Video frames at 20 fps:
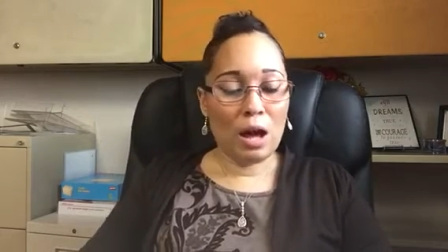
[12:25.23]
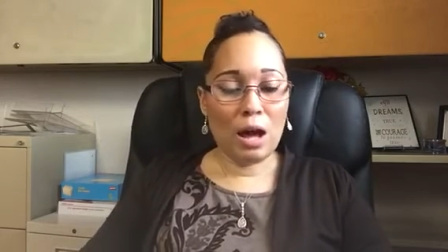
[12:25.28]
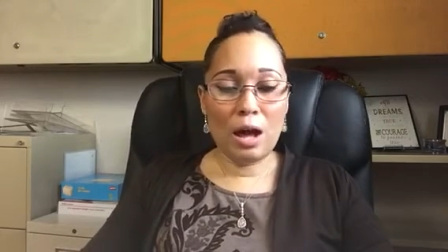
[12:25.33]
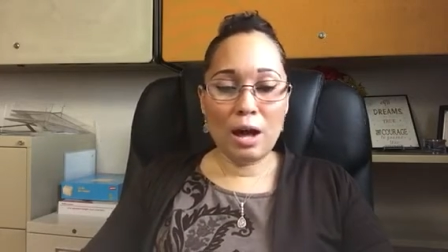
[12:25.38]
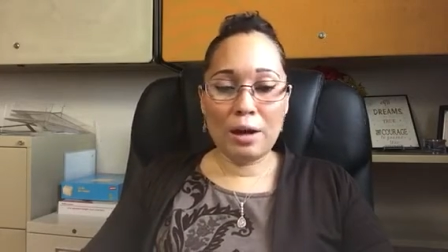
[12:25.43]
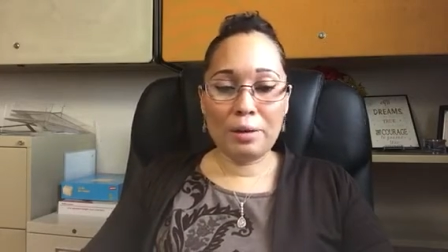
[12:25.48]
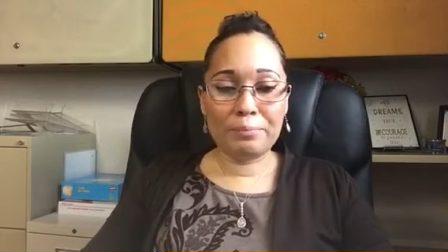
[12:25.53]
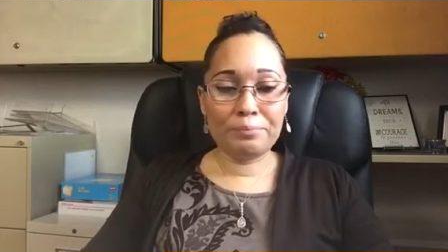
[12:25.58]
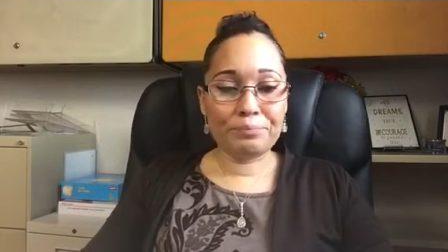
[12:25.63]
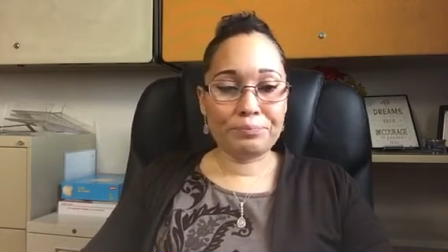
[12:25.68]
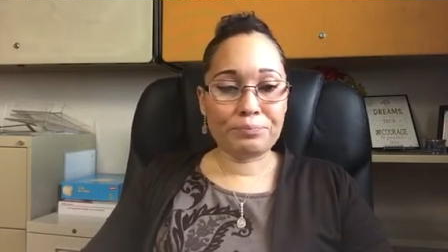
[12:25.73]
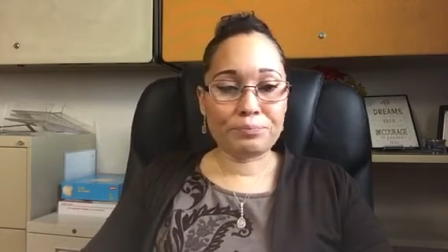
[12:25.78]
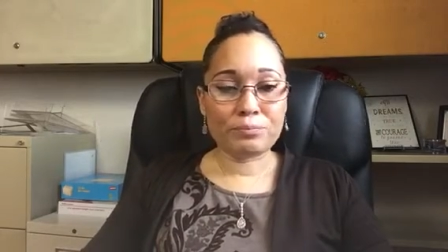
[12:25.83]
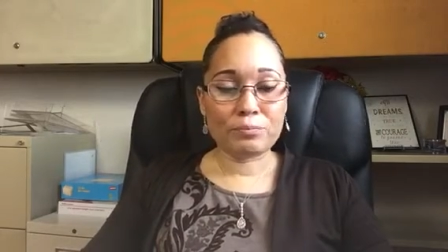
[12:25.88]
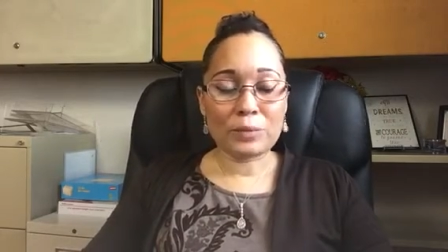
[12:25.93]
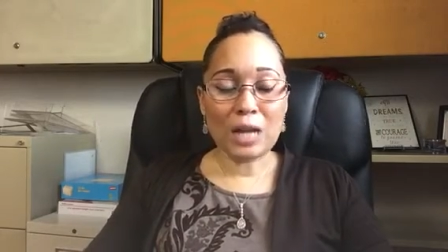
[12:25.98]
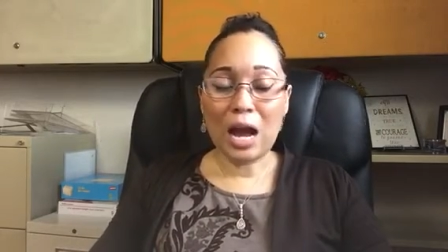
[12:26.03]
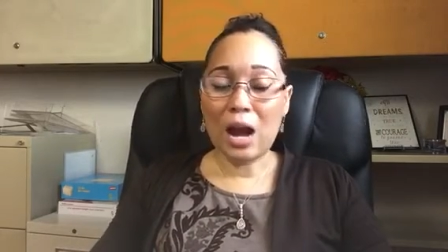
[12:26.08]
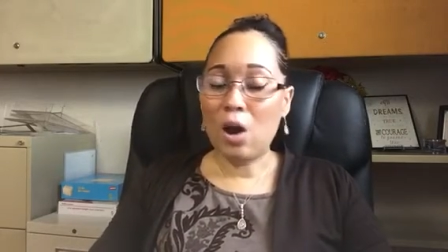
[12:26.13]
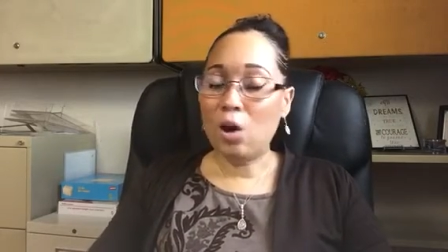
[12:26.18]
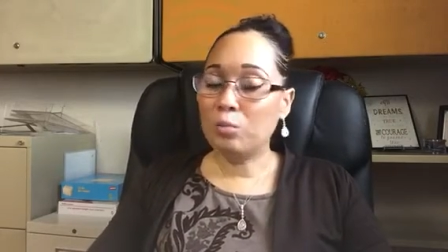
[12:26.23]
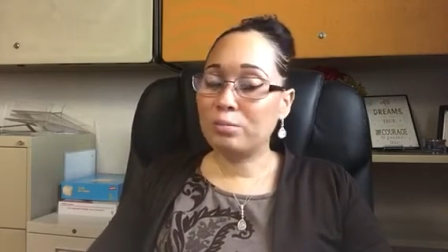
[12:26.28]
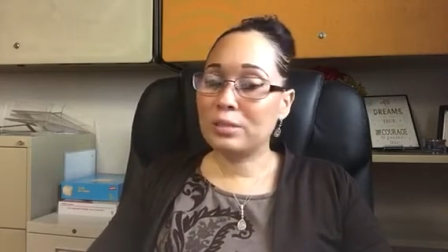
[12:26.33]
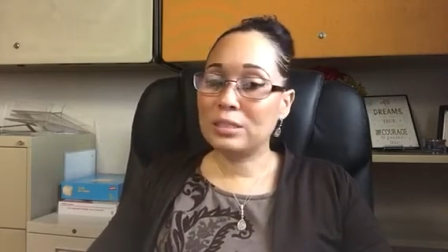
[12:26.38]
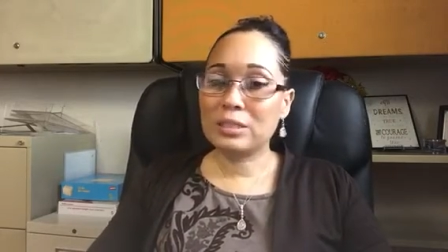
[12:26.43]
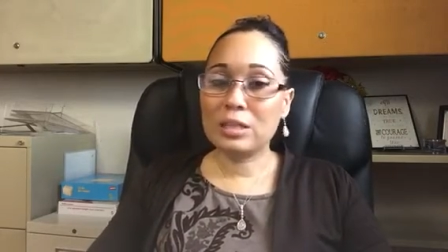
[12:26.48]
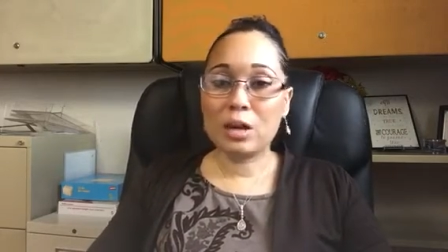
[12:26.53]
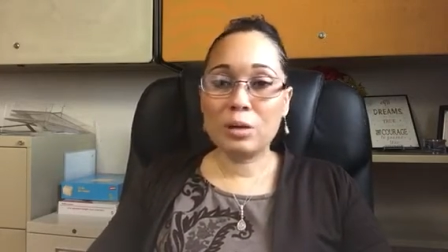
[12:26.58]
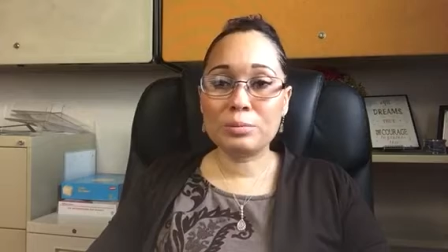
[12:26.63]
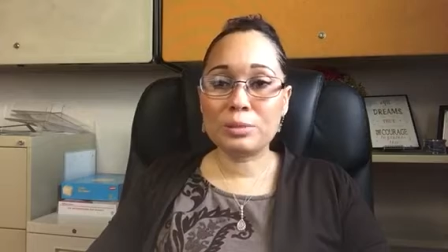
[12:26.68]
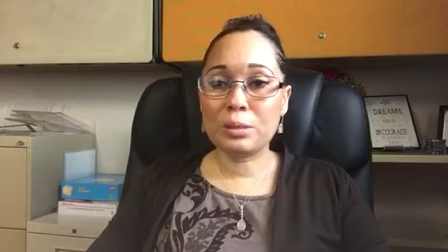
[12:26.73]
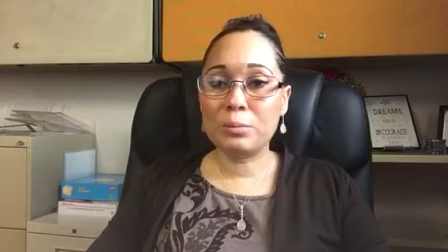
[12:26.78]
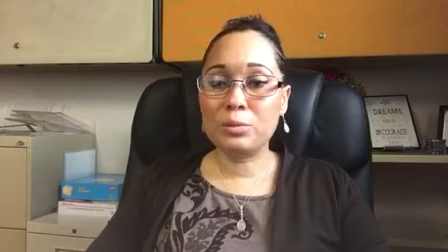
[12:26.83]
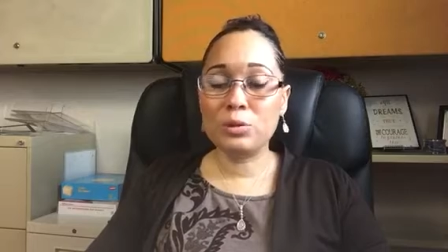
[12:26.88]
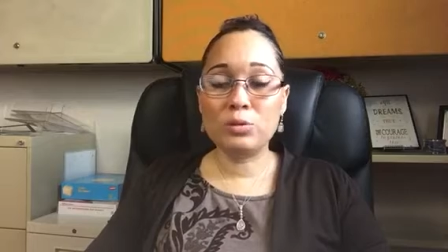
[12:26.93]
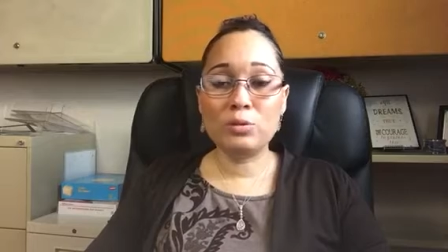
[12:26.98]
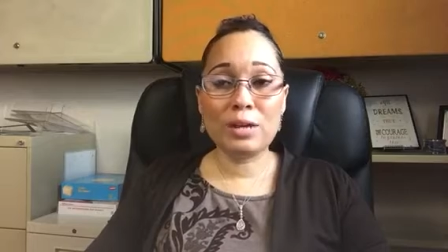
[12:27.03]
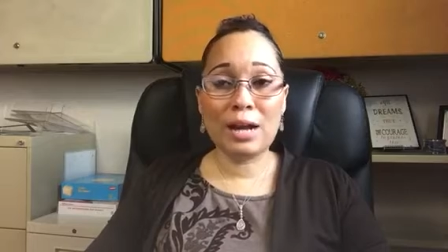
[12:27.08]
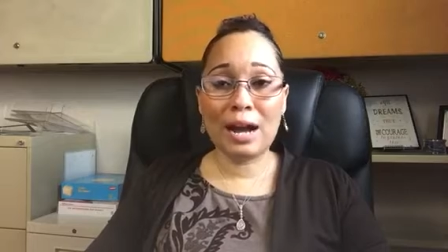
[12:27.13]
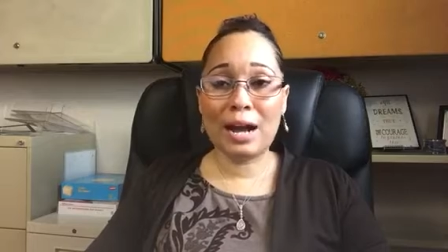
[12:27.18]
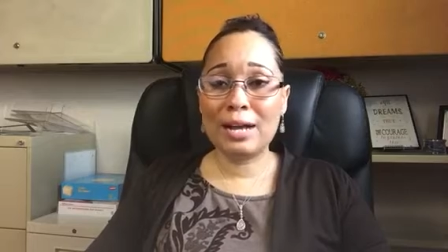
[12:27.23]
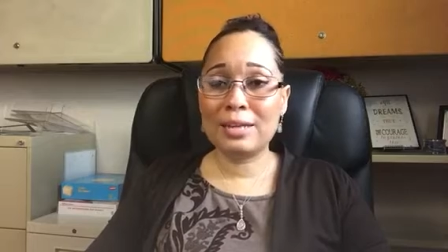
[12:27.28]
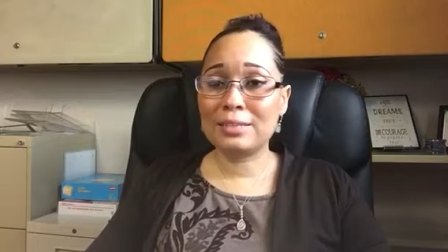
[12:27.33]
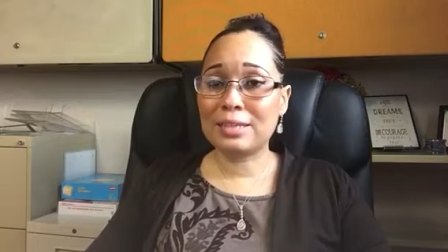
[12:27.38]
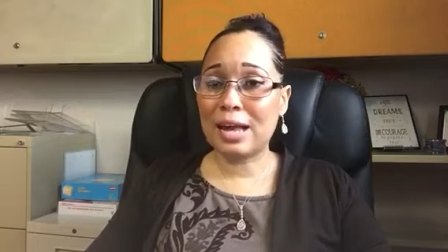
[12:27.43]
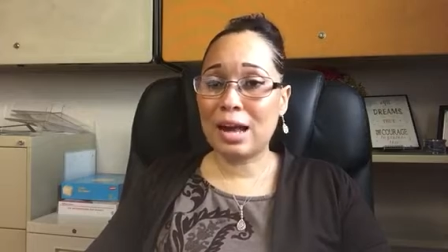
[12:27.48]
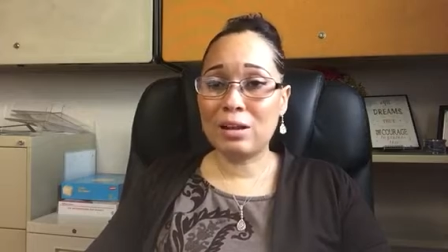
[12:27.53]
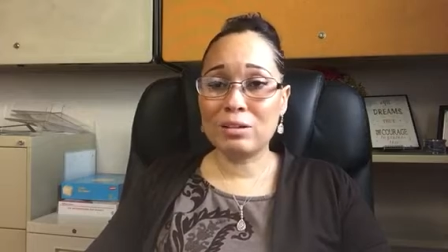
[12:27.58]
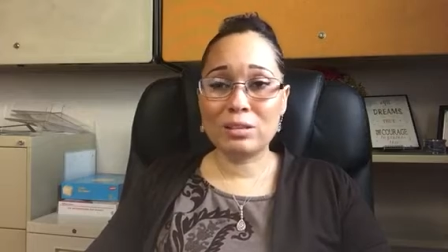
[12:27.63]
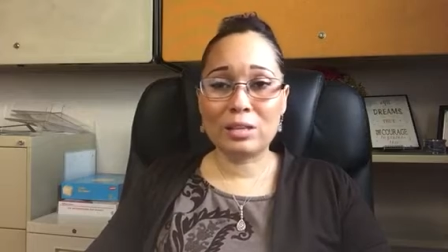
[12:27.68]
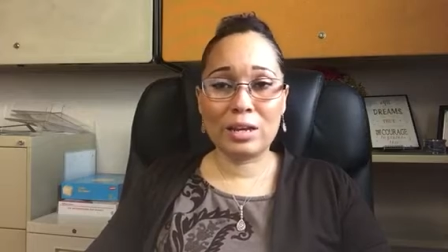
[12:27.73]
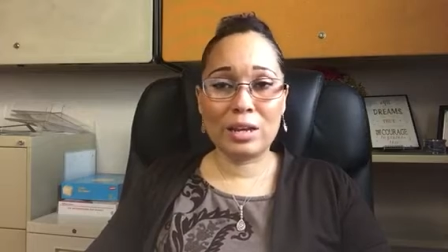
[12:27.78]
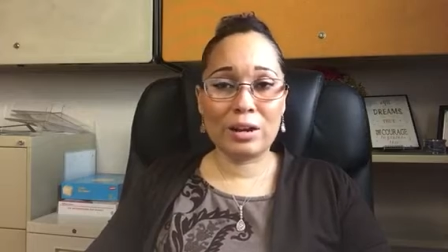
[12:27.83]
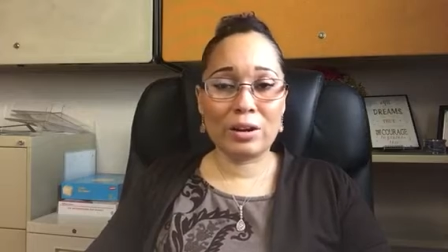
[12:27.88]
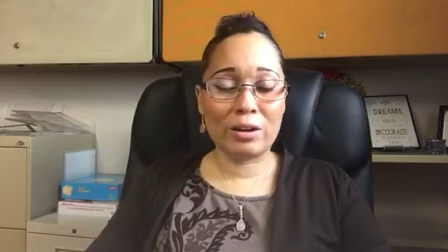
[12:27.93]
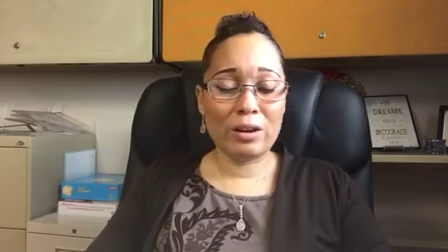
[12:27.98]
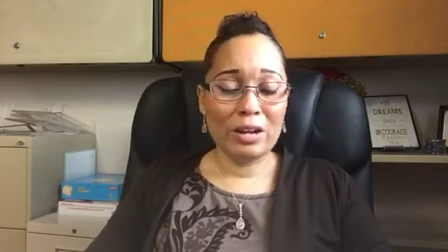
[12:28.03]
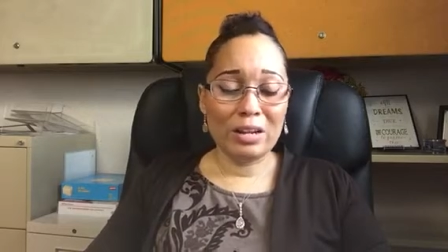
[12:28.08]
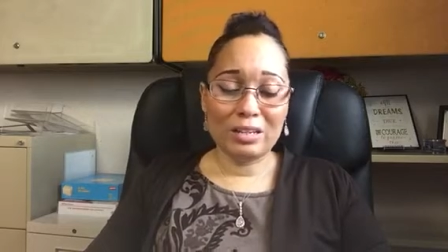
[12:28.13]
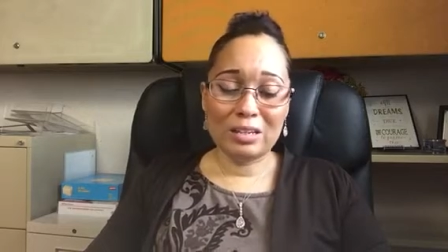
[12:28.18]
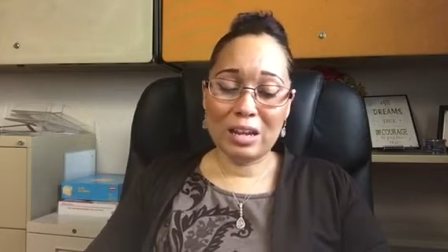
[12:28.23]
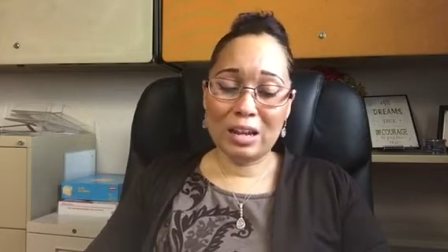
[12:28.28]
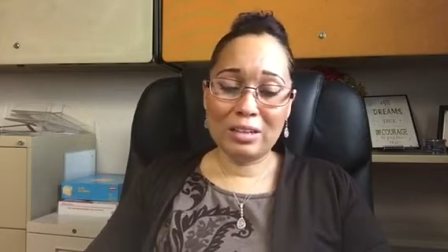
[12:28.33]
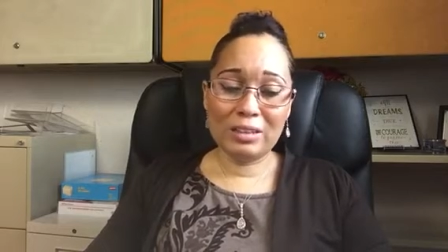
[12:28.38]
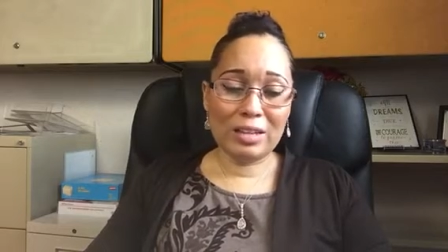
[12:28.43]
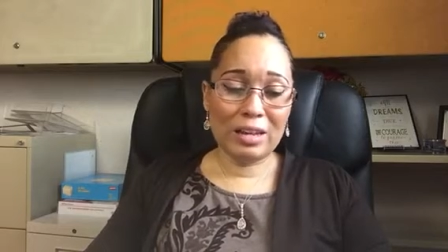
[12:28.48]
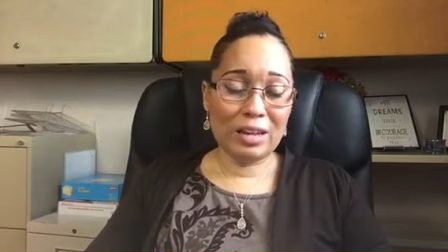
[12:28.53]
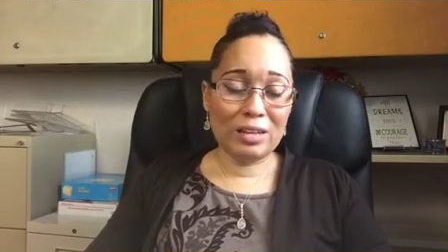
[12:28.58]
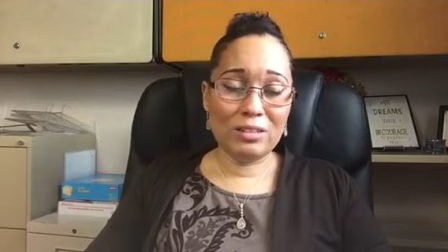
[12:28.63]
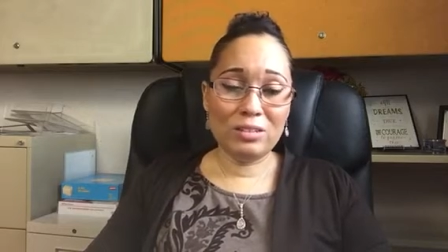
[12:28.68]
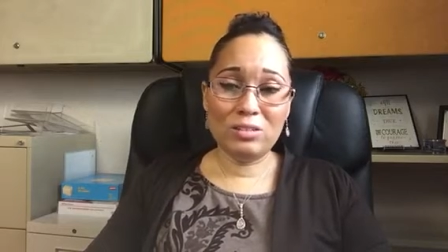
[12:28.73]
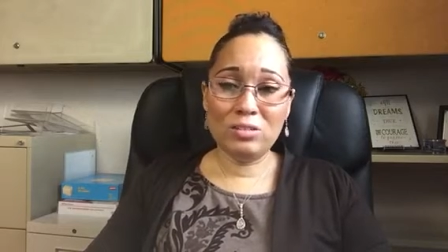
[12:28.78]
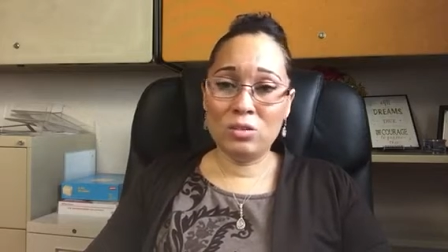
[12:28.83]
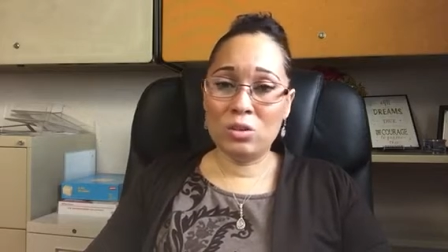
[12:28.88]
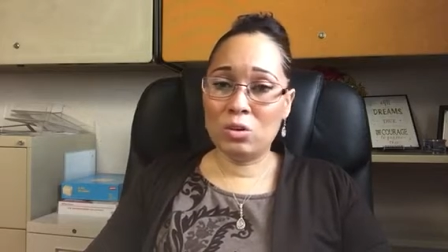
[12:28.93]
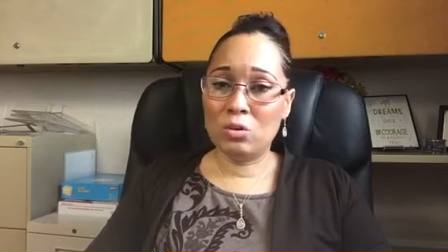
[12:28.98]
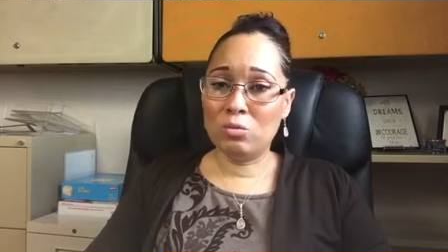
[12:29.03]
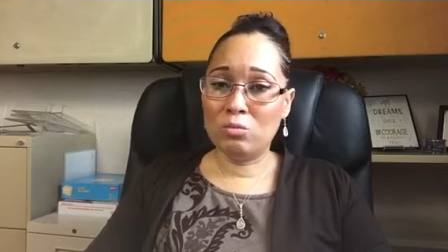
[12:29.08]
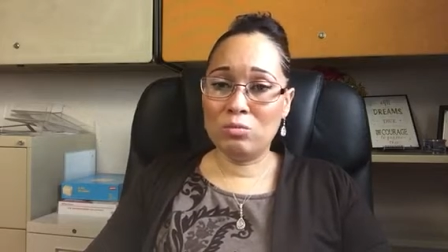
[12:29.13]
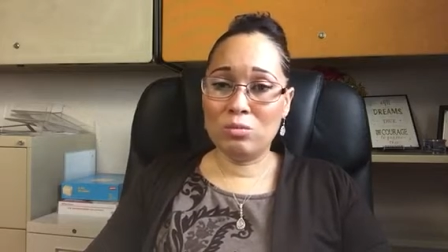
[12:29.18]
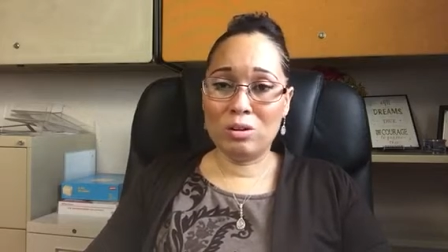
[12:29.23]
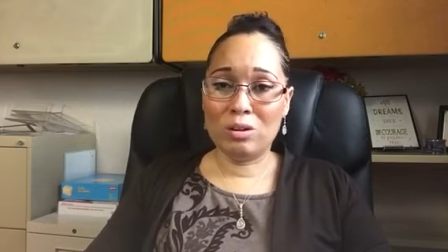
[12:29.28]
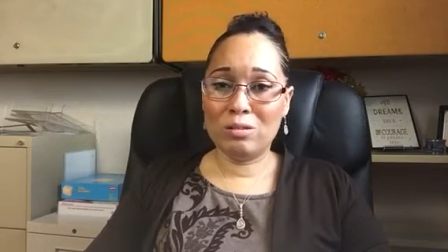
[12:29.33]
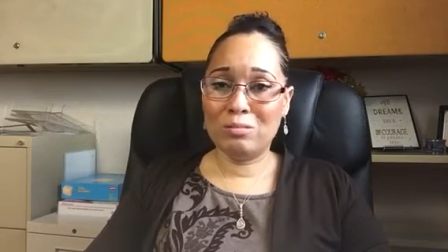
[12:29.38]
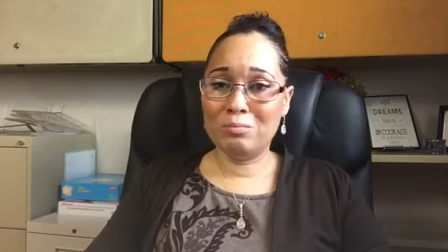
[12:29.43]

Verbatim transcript: um I hope this helps some of you guys out there that that you know